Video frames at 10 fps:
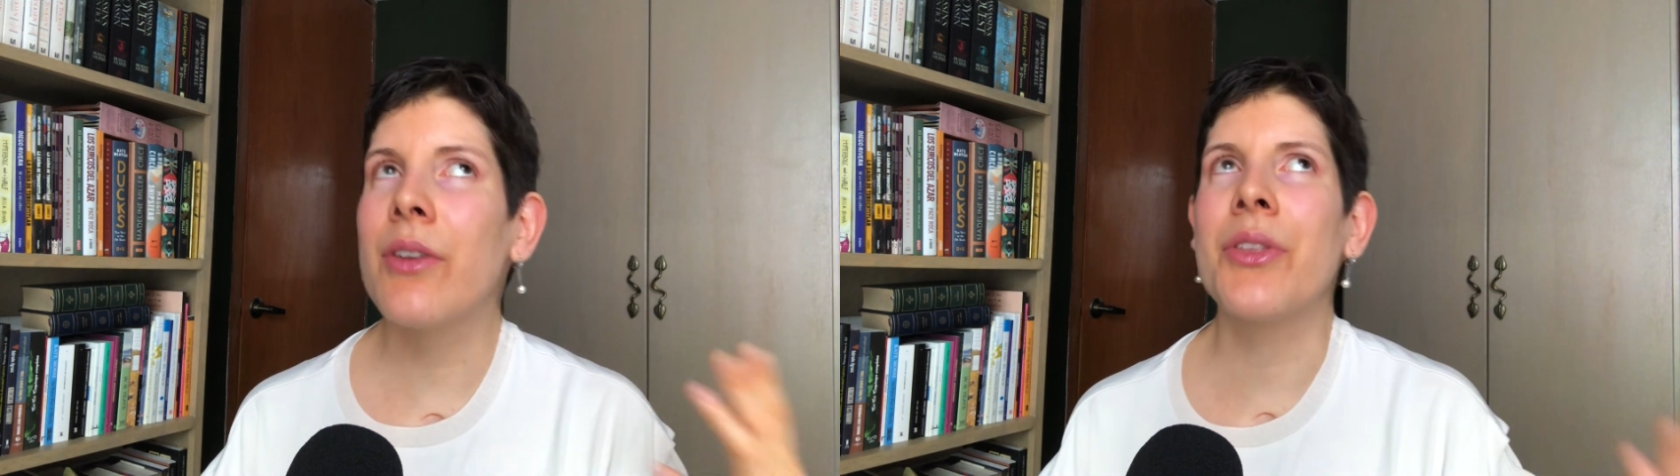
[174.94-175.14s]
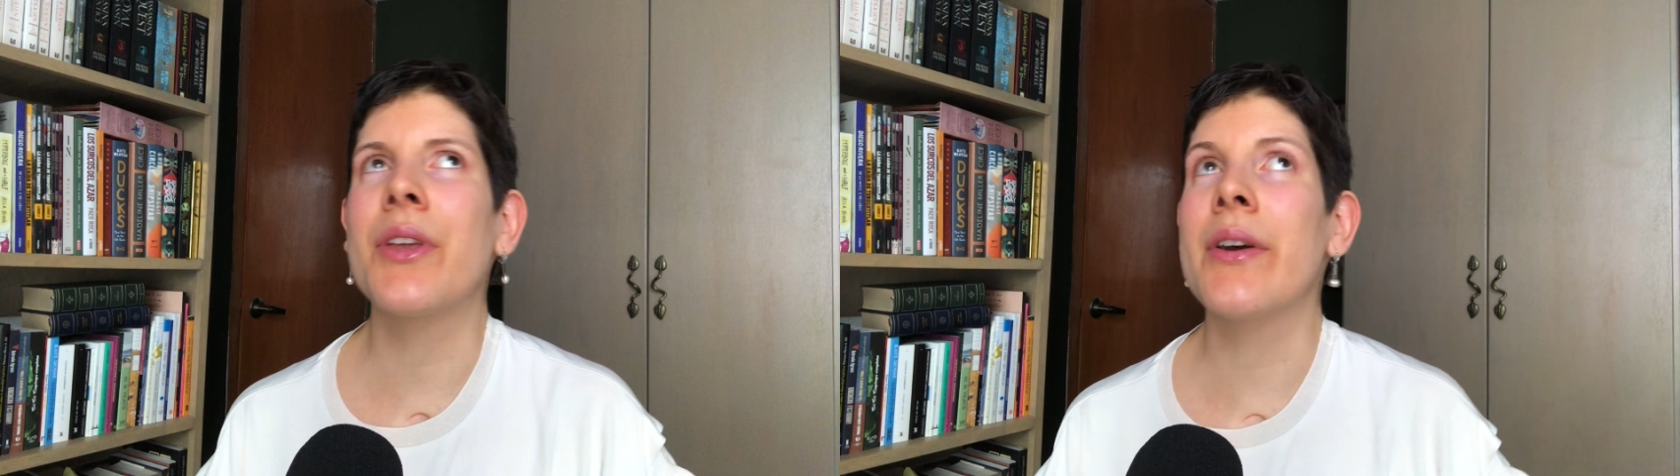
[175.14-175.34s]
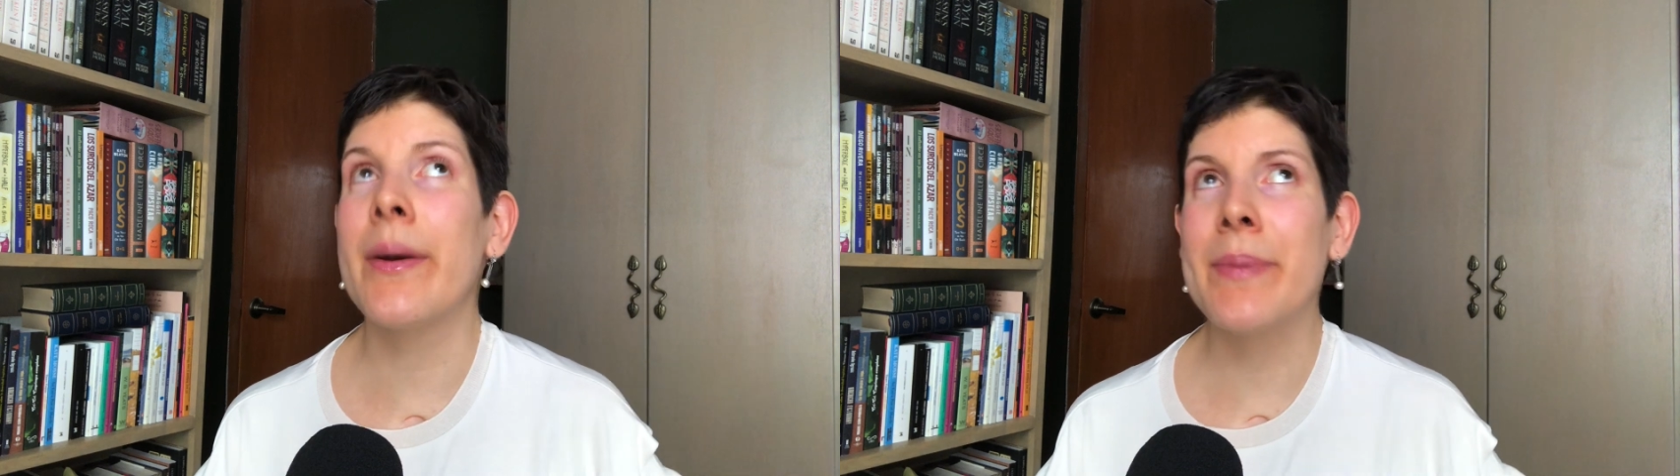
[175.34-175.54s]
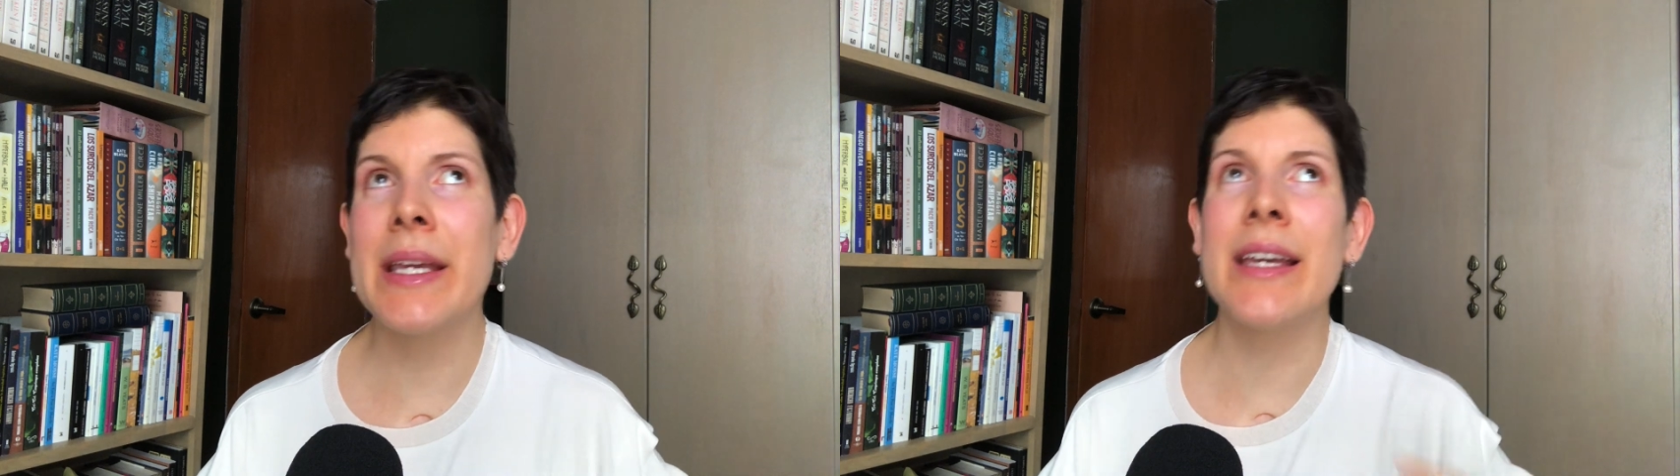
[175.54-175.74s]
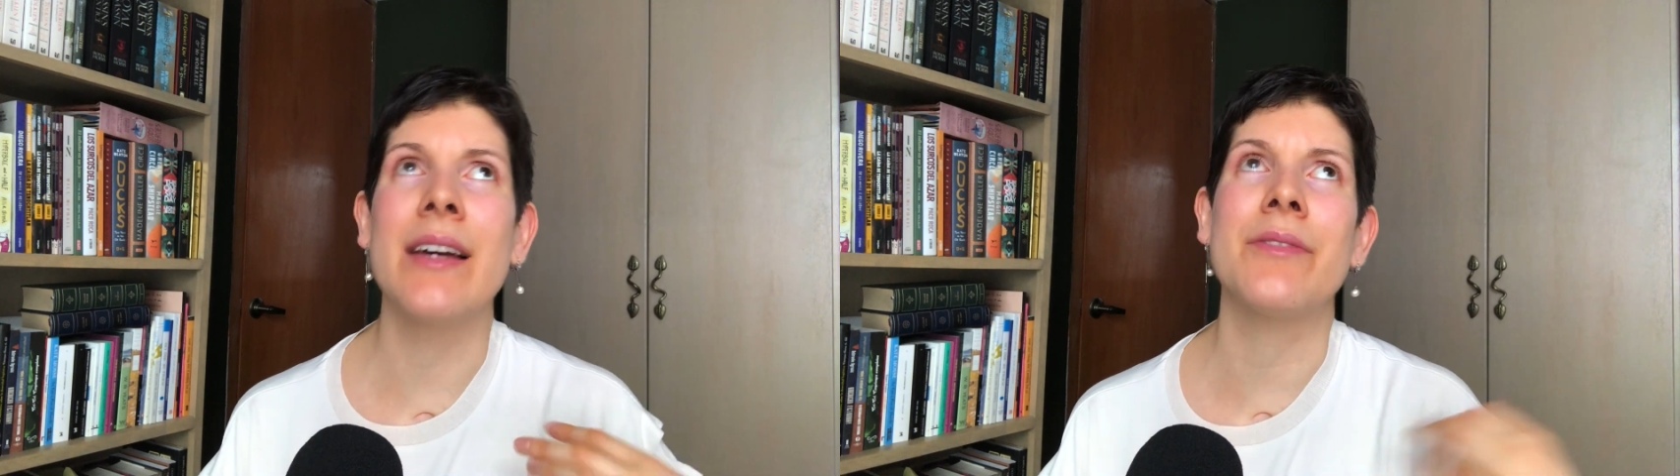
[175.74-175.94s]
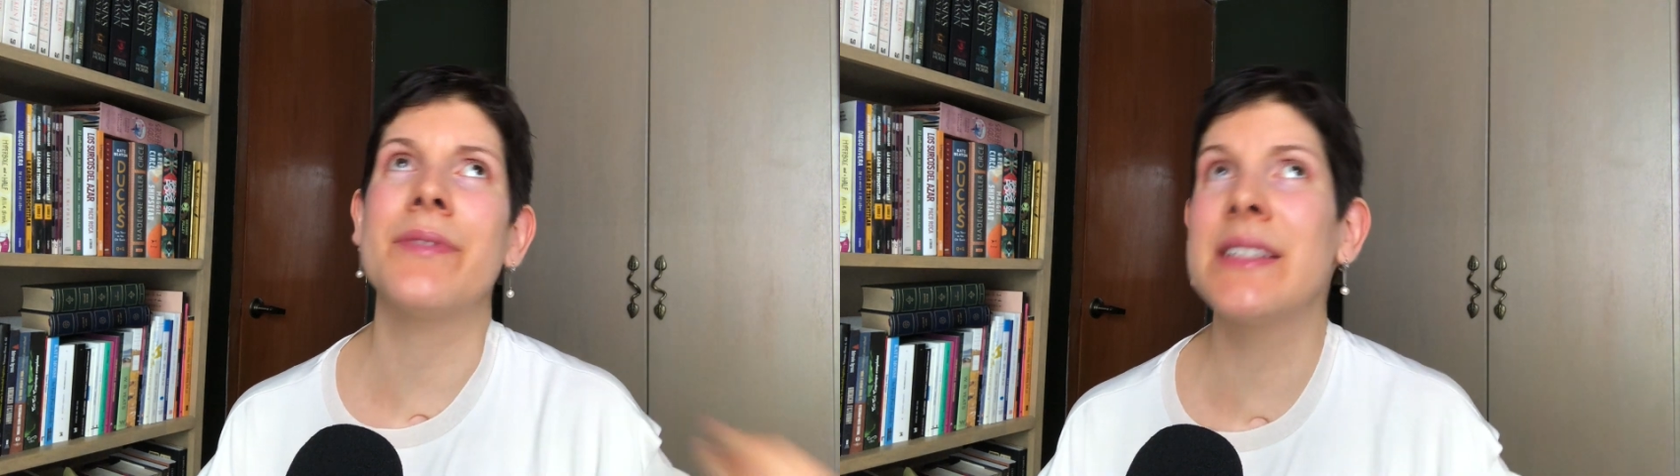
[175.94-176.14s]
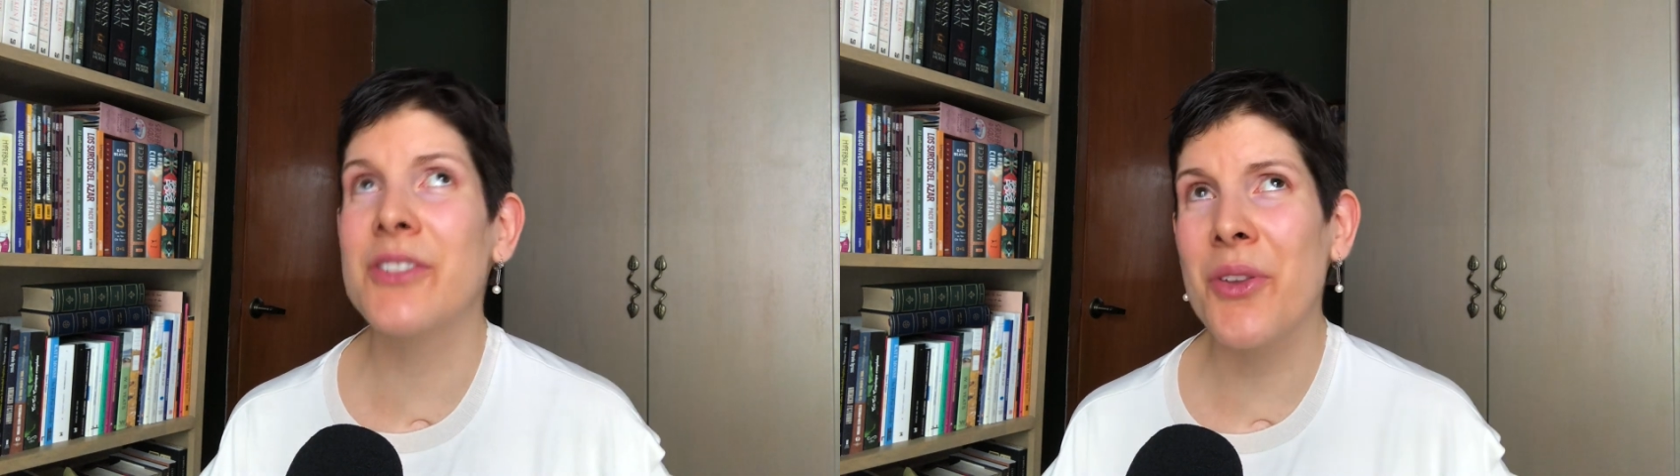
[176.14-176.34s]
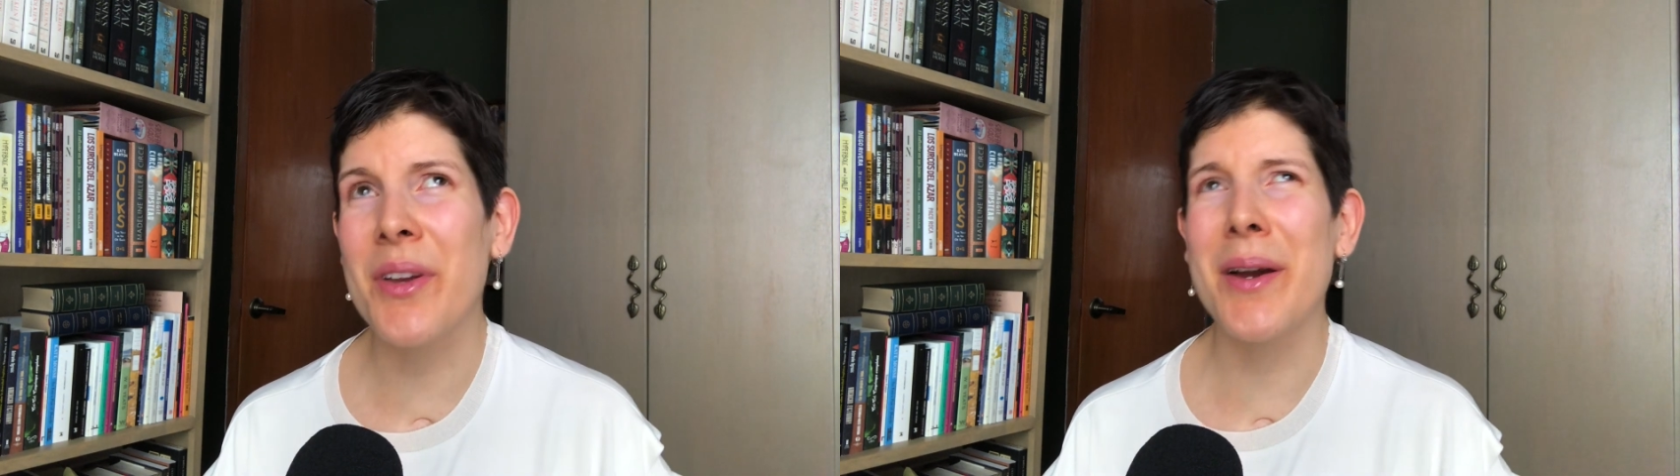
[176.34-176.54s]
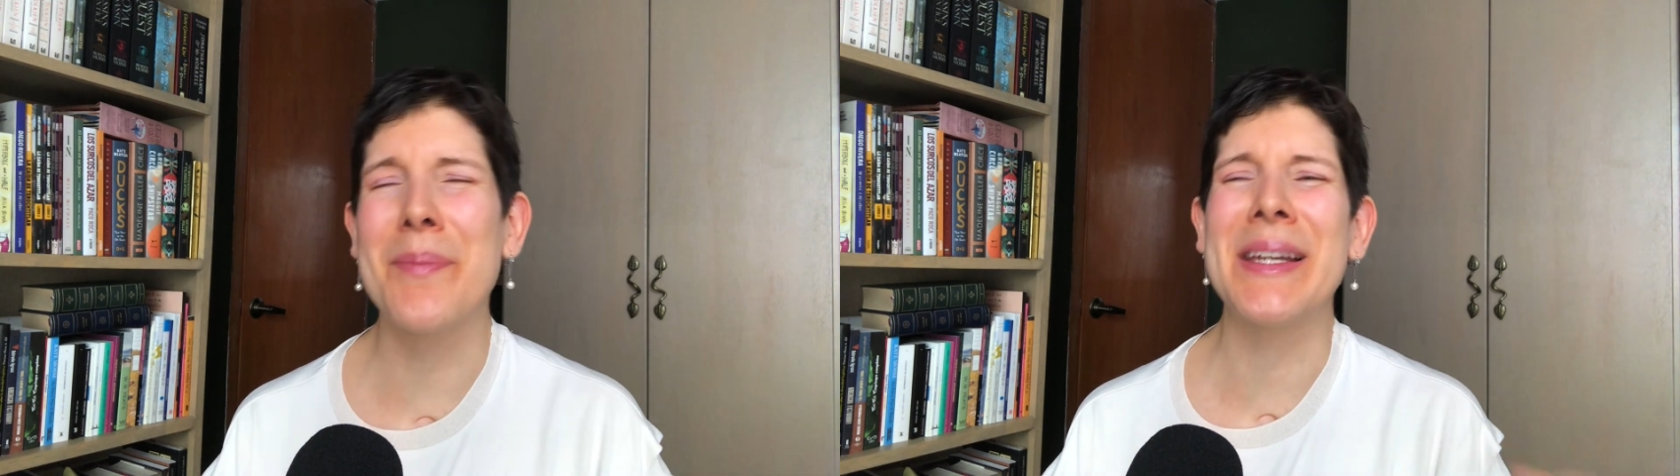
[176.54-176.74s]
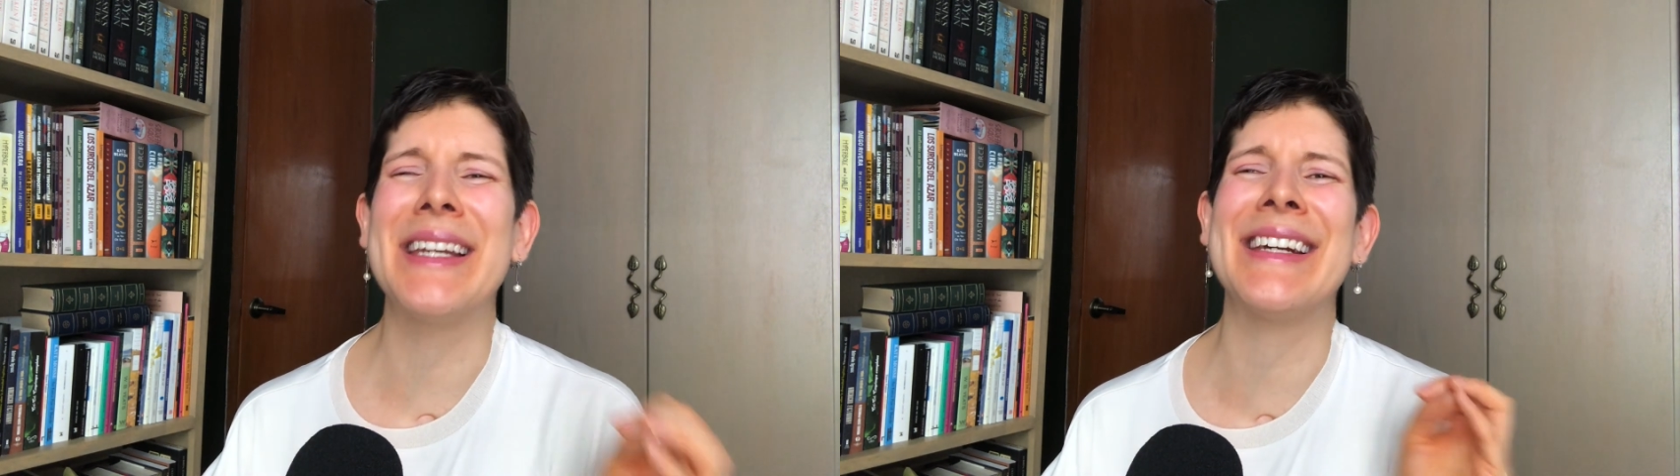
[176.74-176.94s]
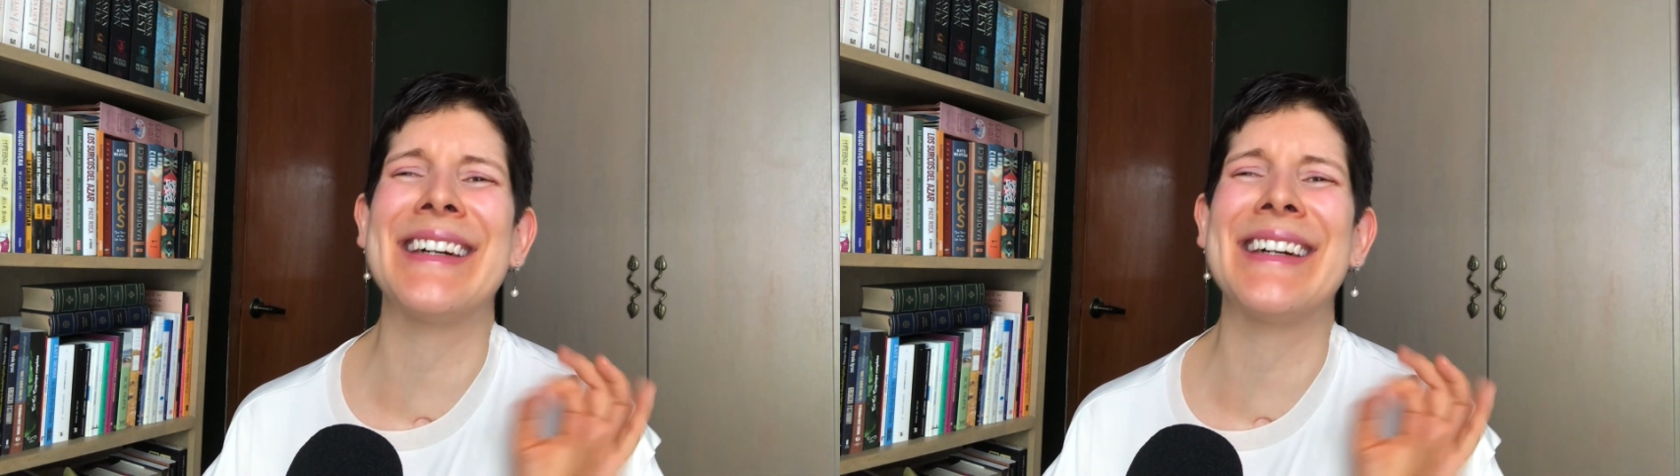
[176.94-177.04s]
therapy and physiotherapy